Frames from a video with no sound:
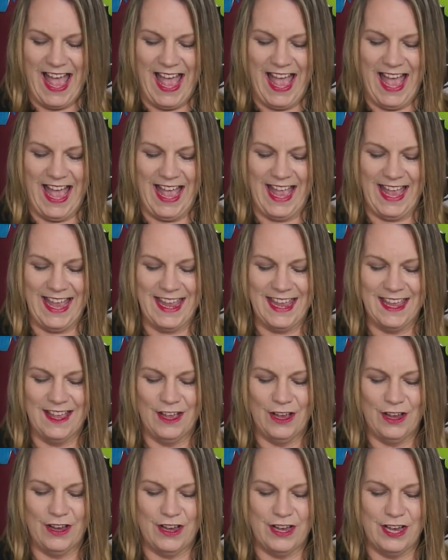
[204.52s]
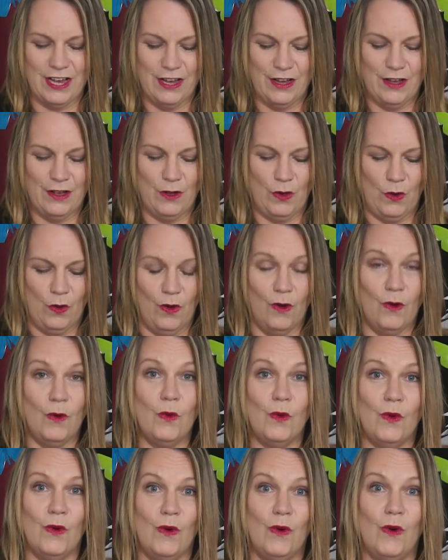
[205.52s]
A, k,
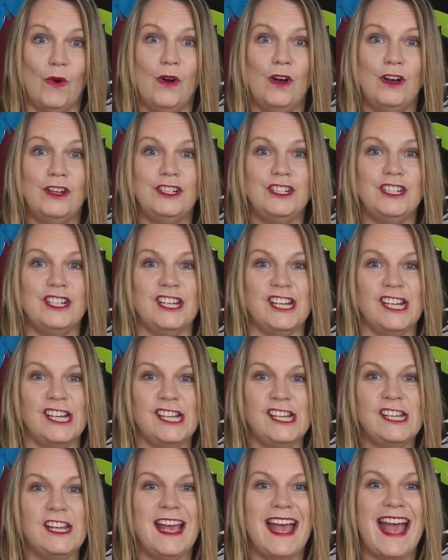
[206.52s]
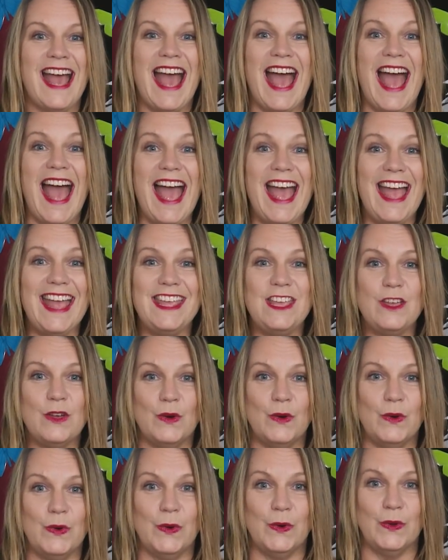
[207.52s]
or, n,
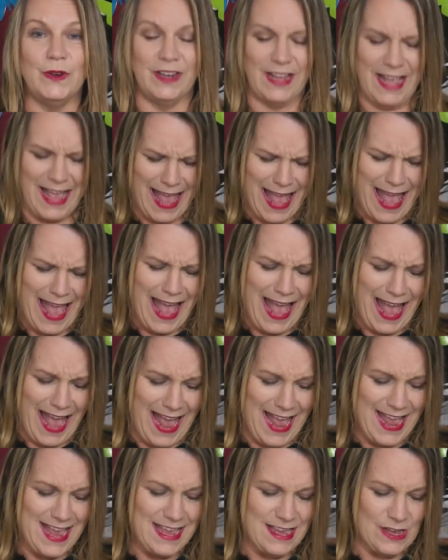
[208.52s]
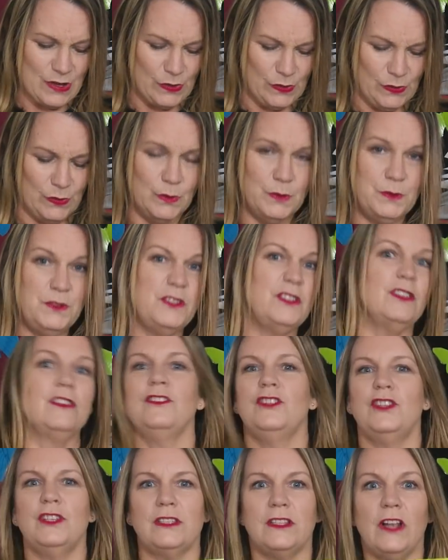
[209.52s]
acorn. Acorns,
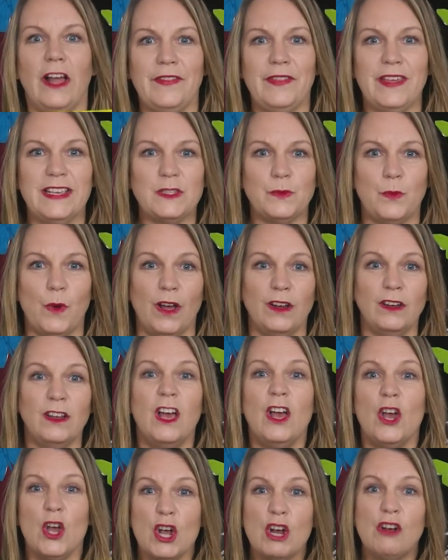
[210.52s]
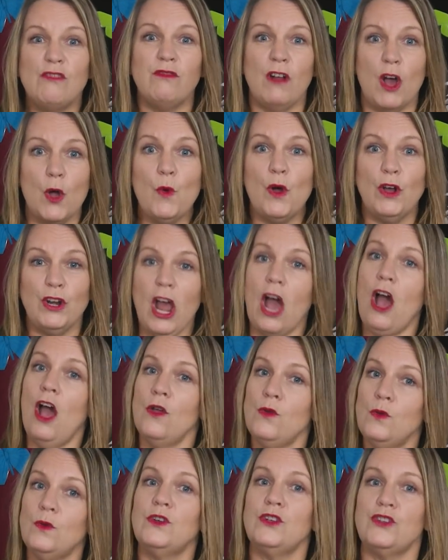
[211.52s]
just like this one, grow on
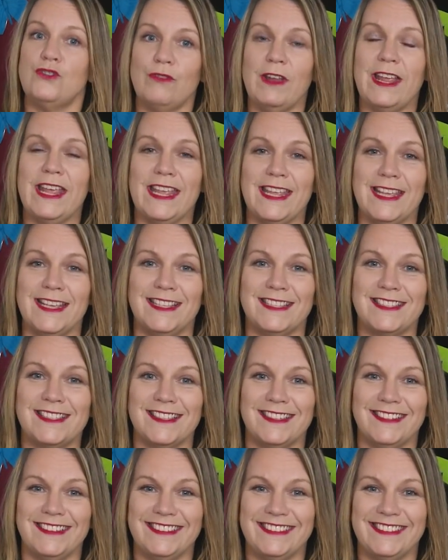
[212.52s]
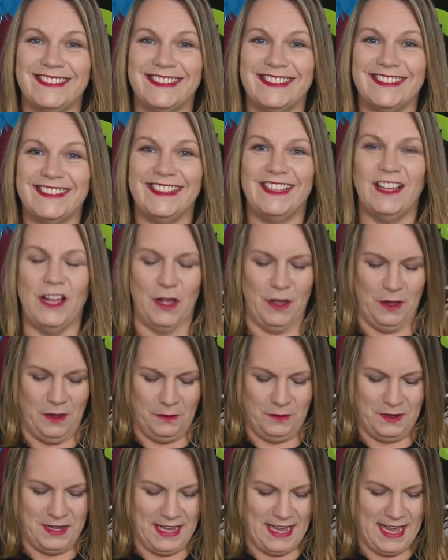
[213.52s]
oak trees.
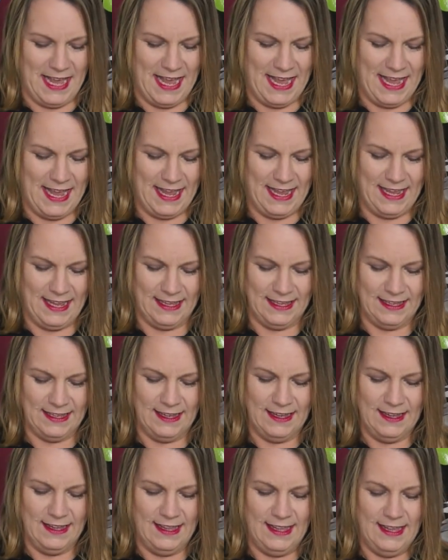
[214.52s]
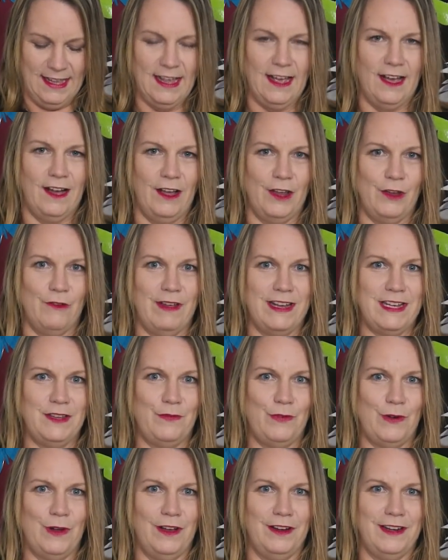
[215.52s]
Okay, are you ready
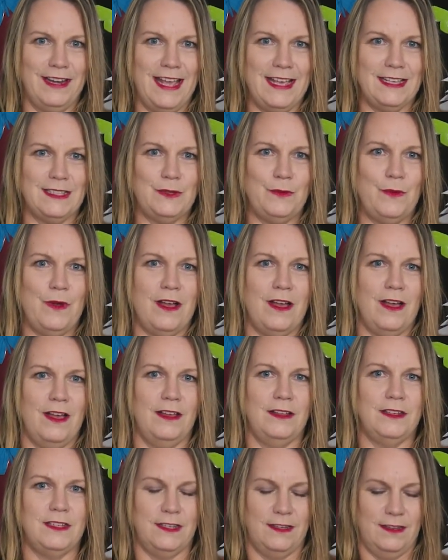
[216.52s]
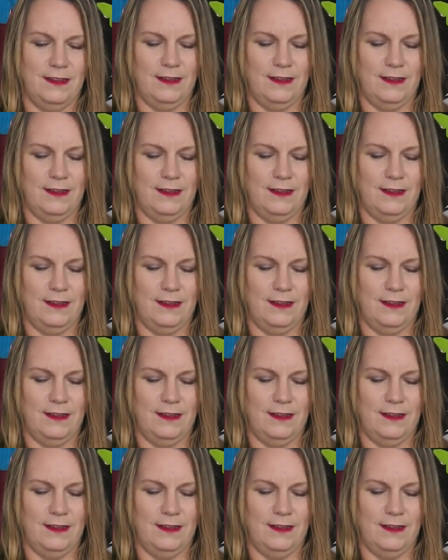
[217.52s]
for our next word?